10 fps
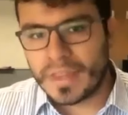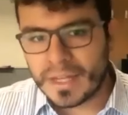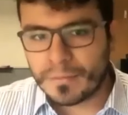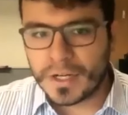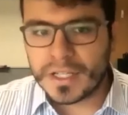
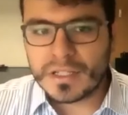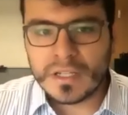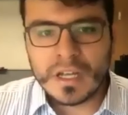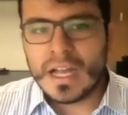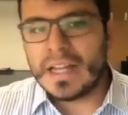that bridge,
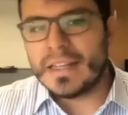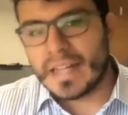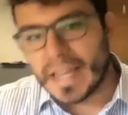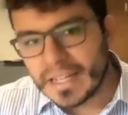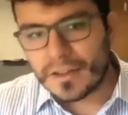and then
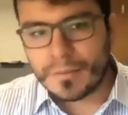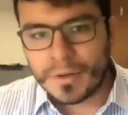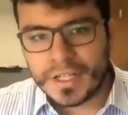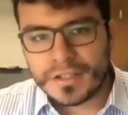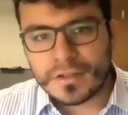any other
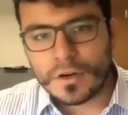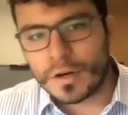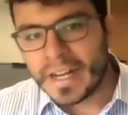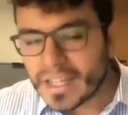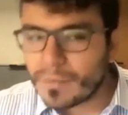bridge or
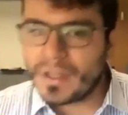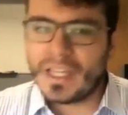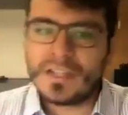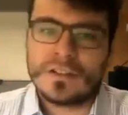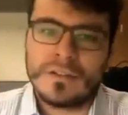any
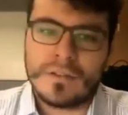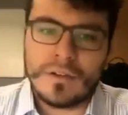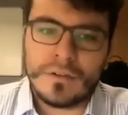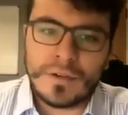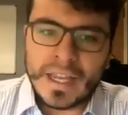combination of,
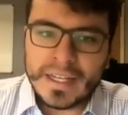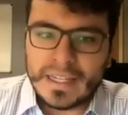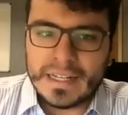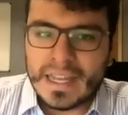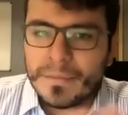of any
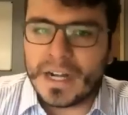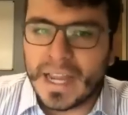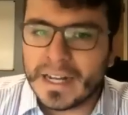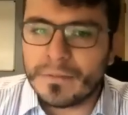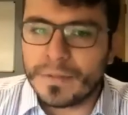number
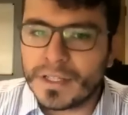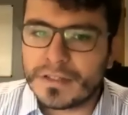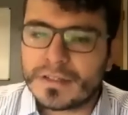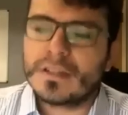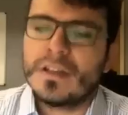n of
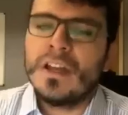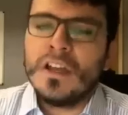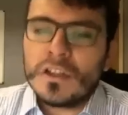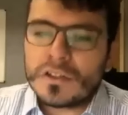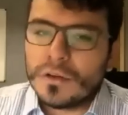bridges.
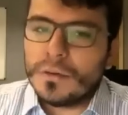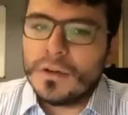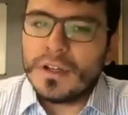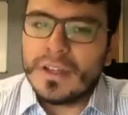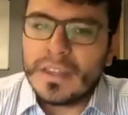So
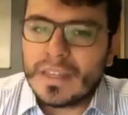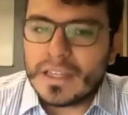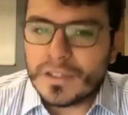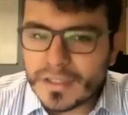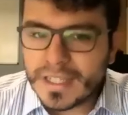as
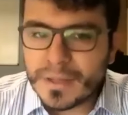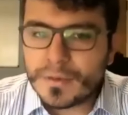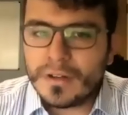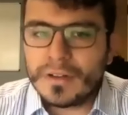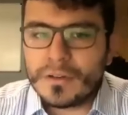you see, the
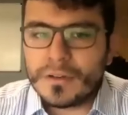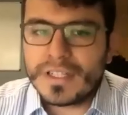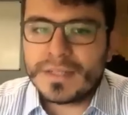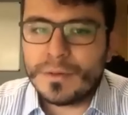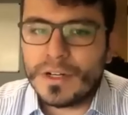problem grows
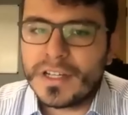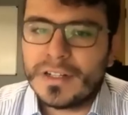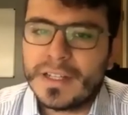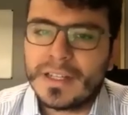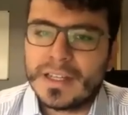
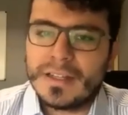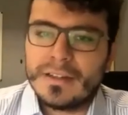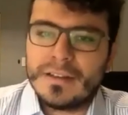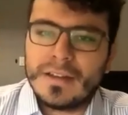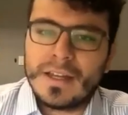exponentially, uh,
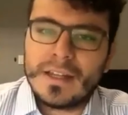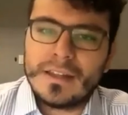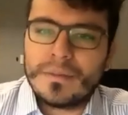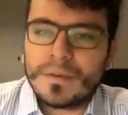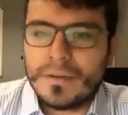and
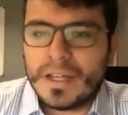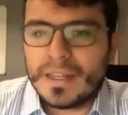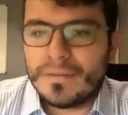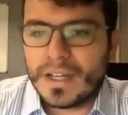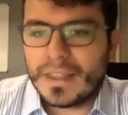the pro and
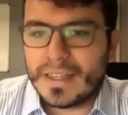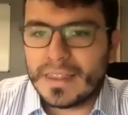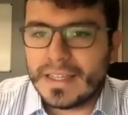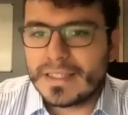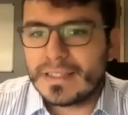the fact that
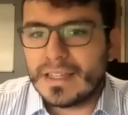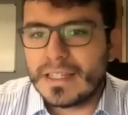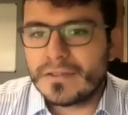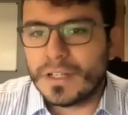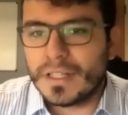this
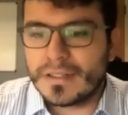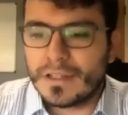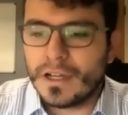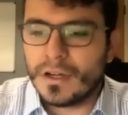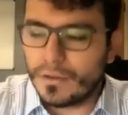is really
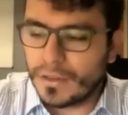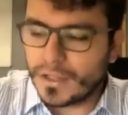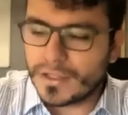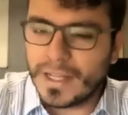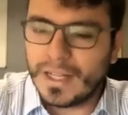slow
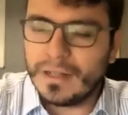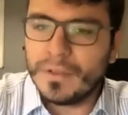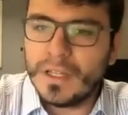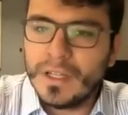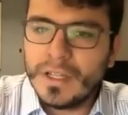doesn't help
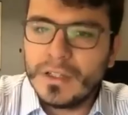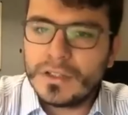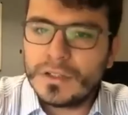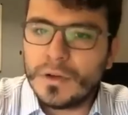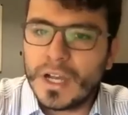
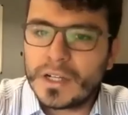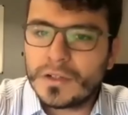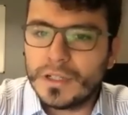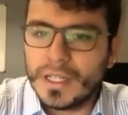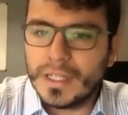to
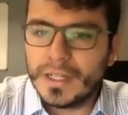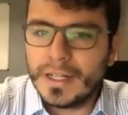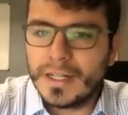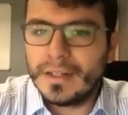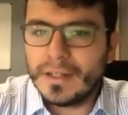actually
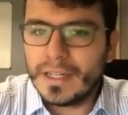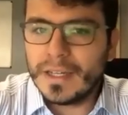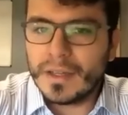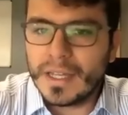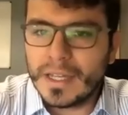uh,
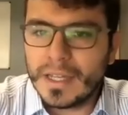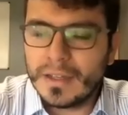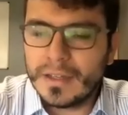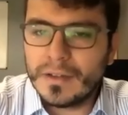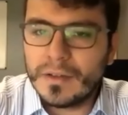uh